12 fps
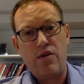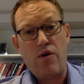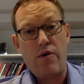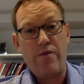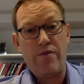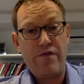
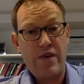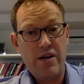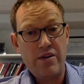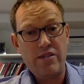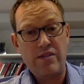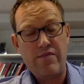or
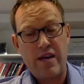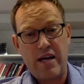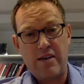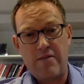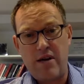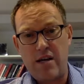fears of
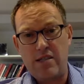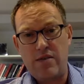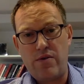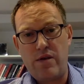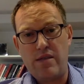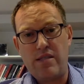negative
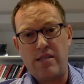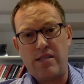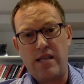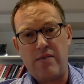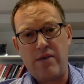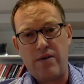consequences
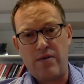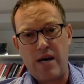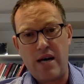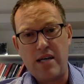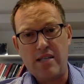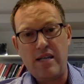that would
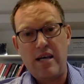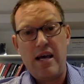arise